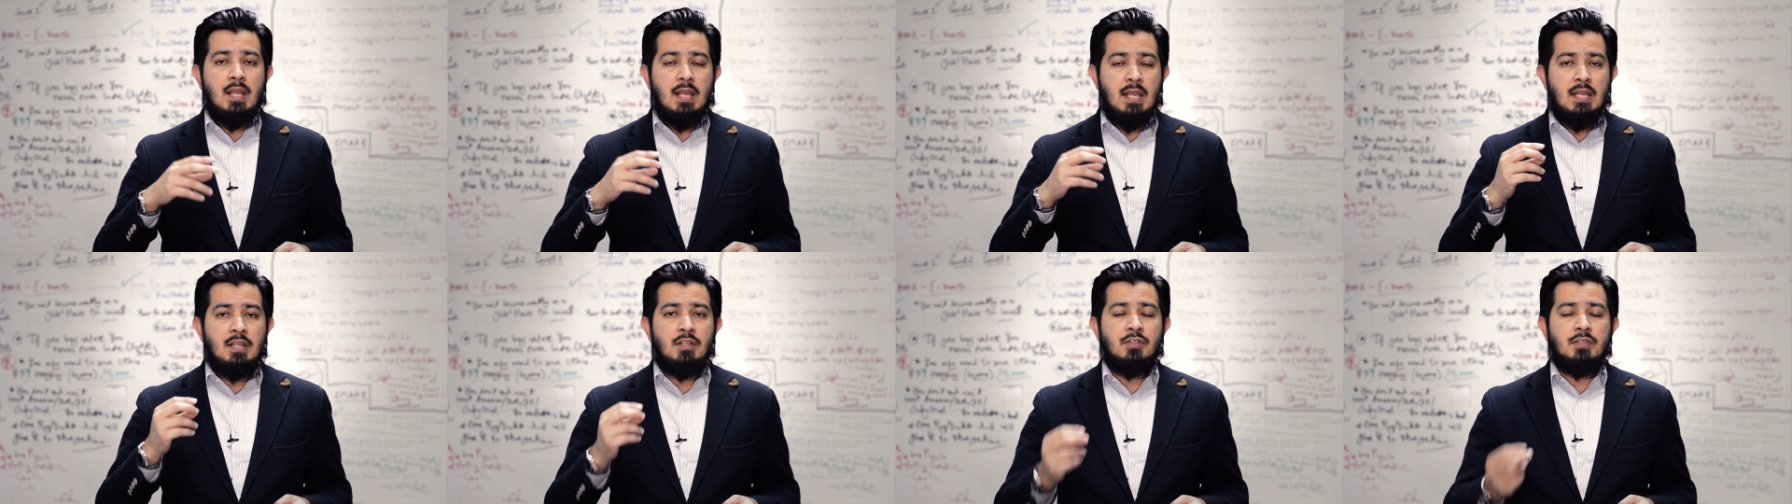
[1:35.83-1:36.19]

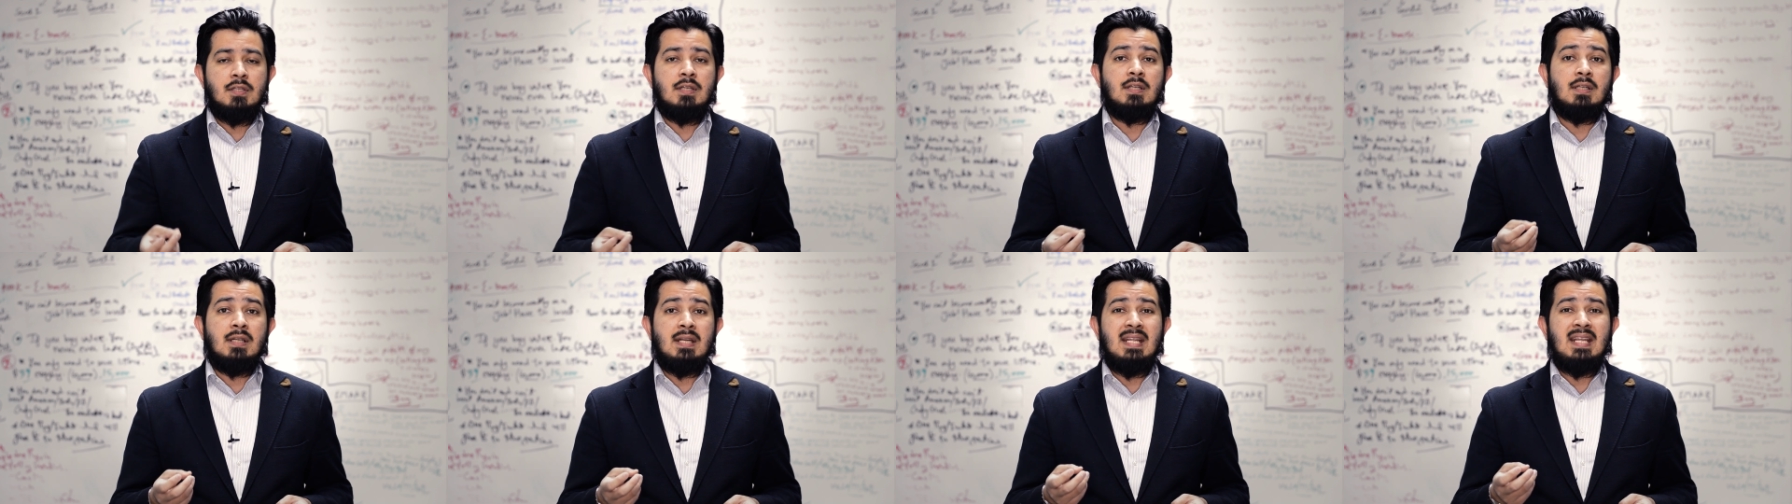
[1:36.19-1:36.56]

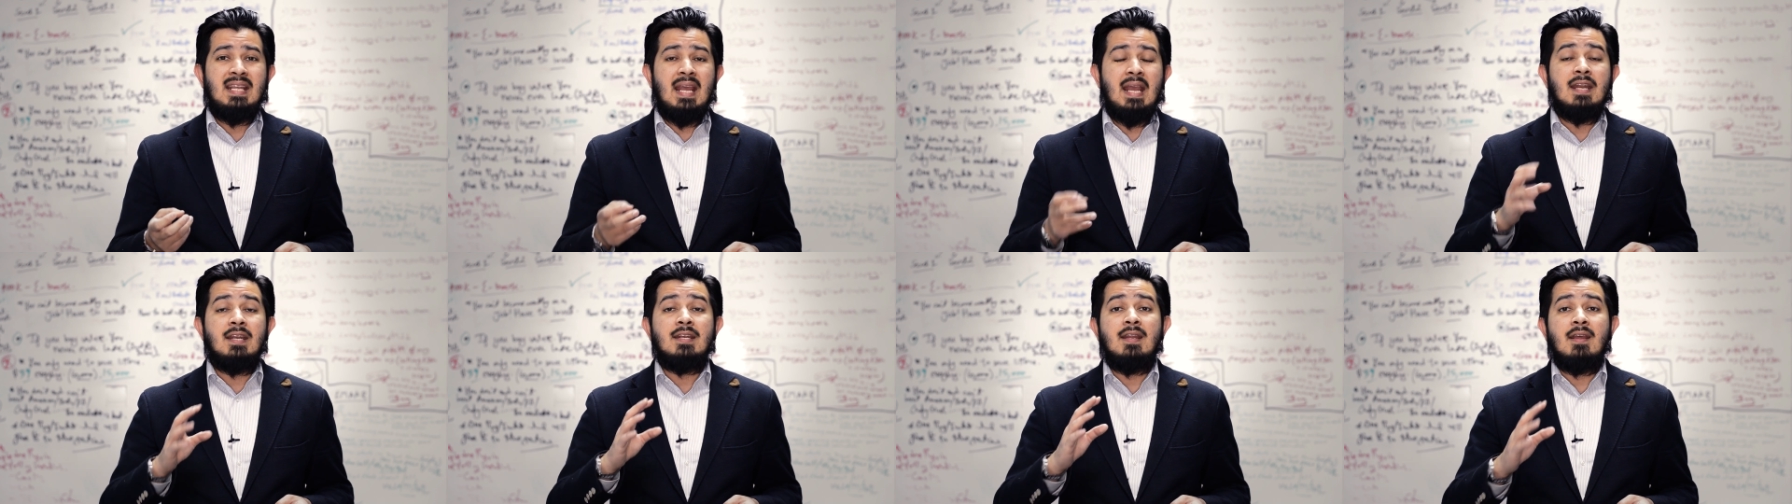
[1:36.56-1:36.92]

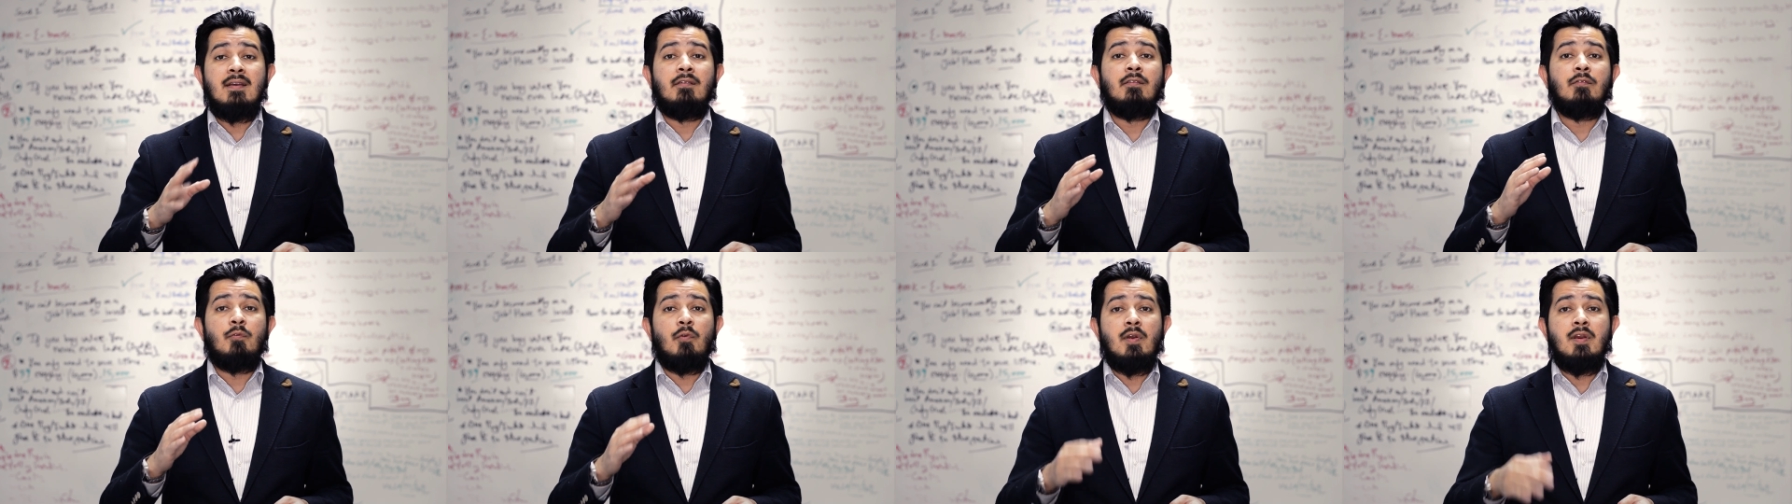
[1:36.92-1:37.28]
instantly and
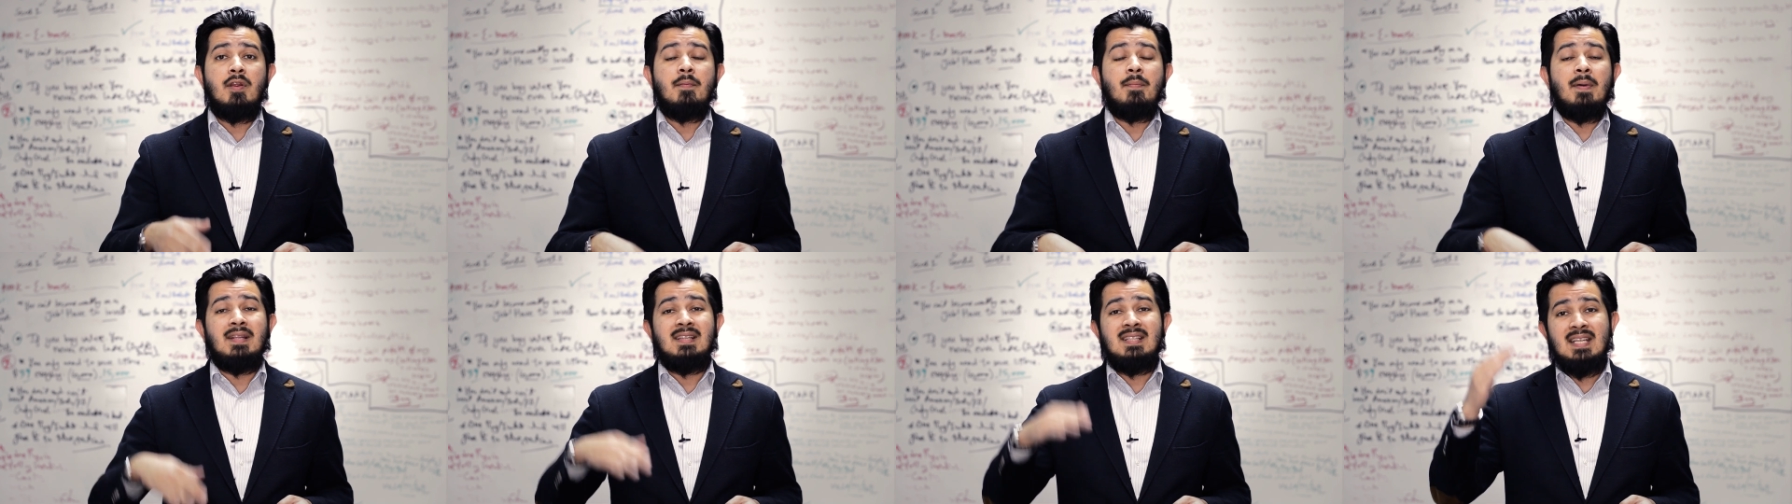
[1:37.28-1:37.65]
never worry
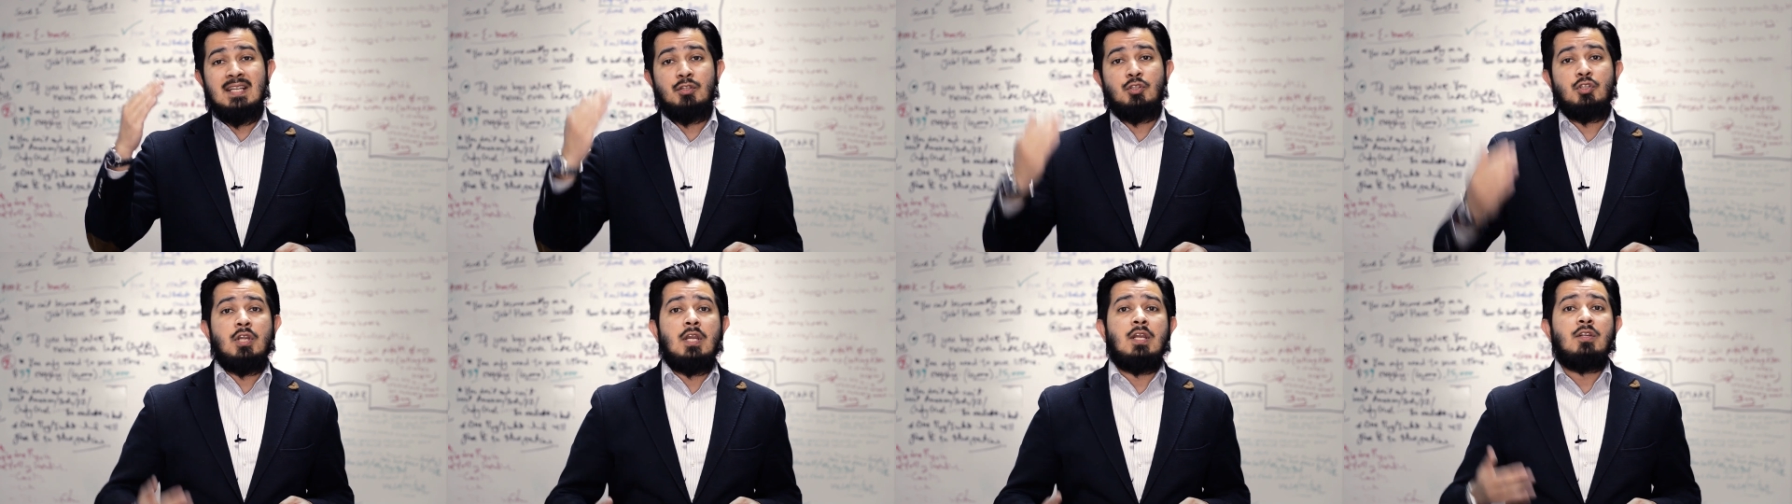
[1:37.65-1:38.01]
about the
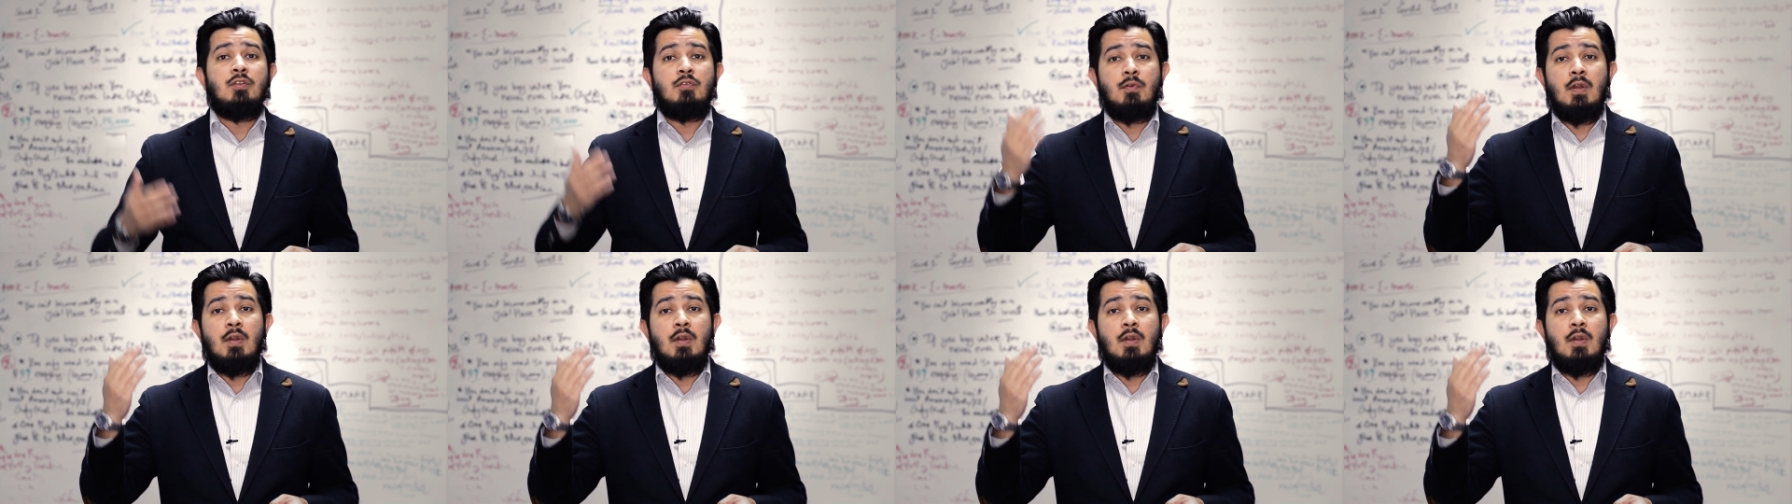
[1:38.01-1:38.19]
exchange